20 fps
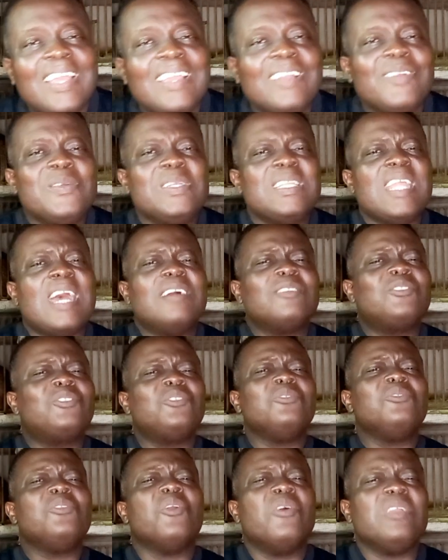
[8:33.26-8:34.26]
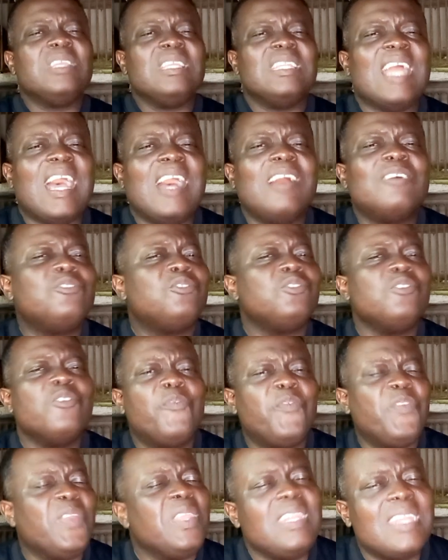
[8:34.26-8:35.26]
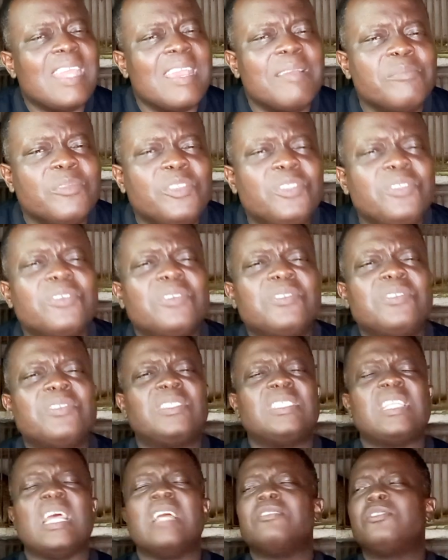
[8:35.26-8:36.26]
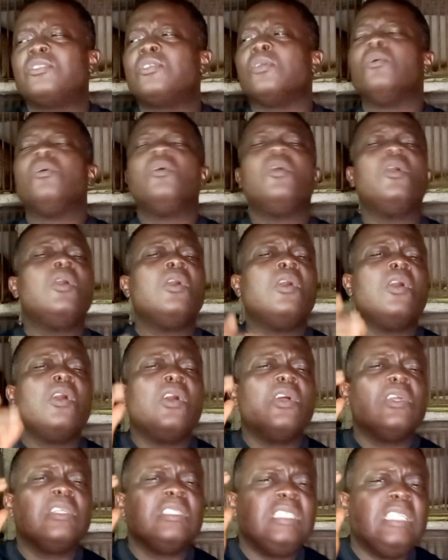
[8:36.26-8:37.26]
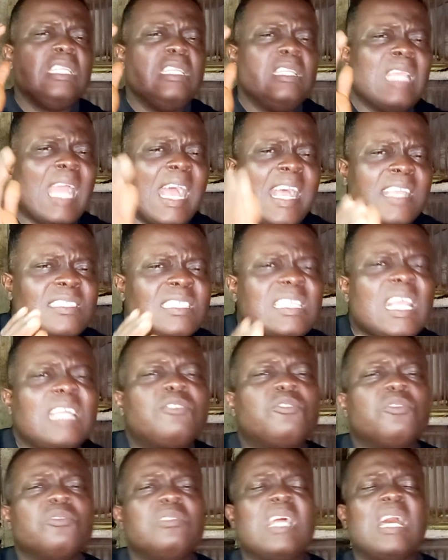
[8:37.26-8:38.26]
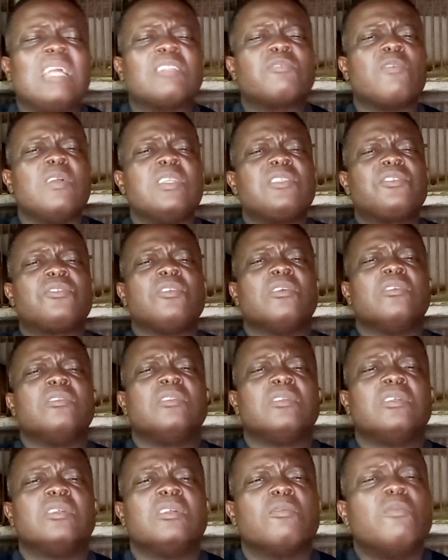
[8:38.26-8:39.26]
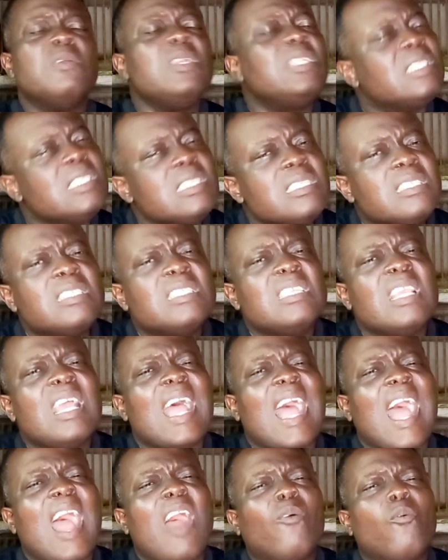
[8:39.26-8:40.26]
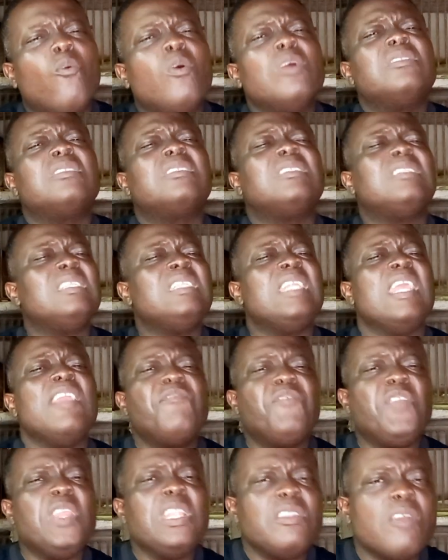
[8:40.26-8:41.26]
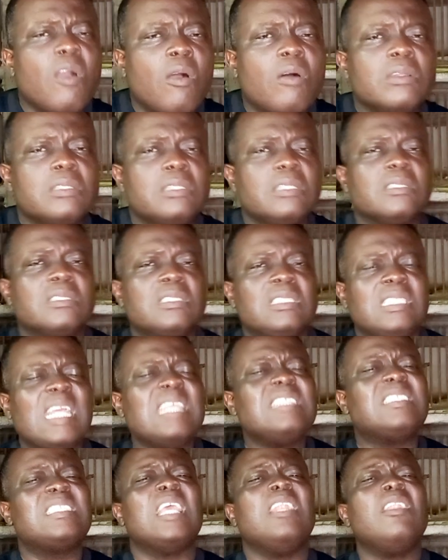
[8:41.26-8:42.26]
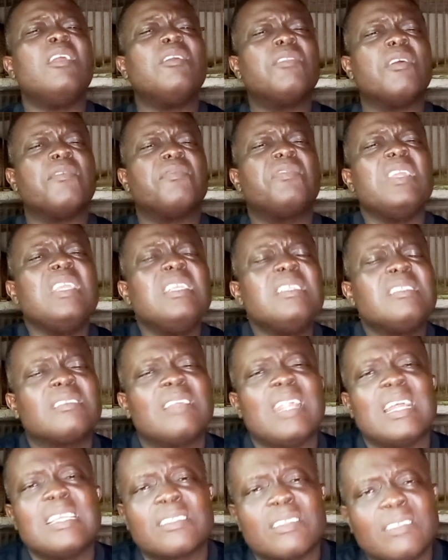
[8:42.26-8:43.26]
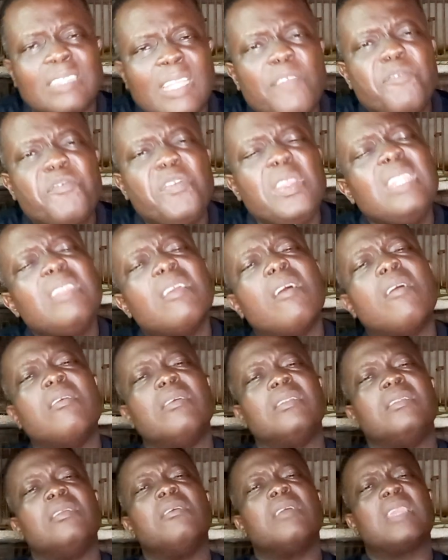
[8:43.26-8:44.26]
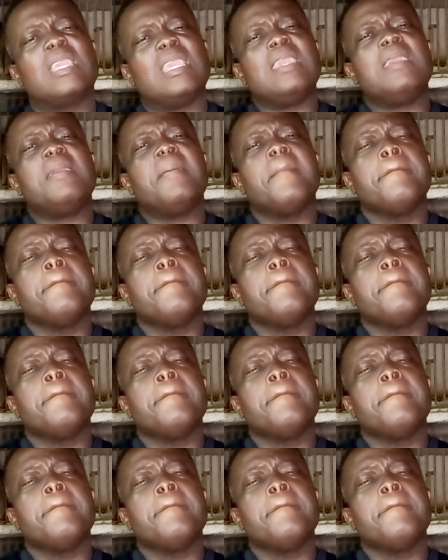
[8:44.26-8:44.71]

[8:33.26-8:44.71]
Without you knowing, how do you feed them? Do you understand? So the answer to that question, which is what did they feed on? There's a lot of things grass cutter feed on, okay?